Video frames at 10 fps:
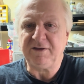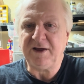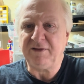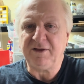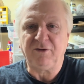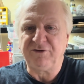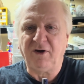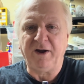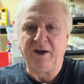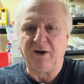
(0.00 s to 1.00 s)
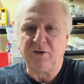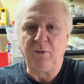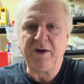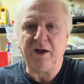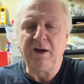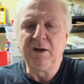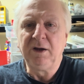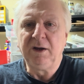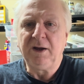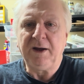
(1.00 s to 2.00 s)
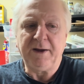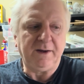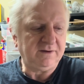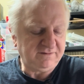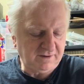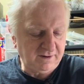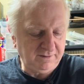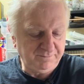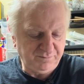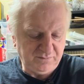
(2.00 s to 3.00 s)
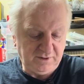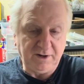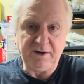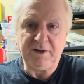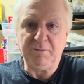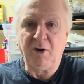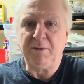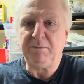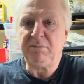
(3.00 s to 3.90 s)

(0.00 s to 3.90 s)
they'll die a lot quicker. So you might,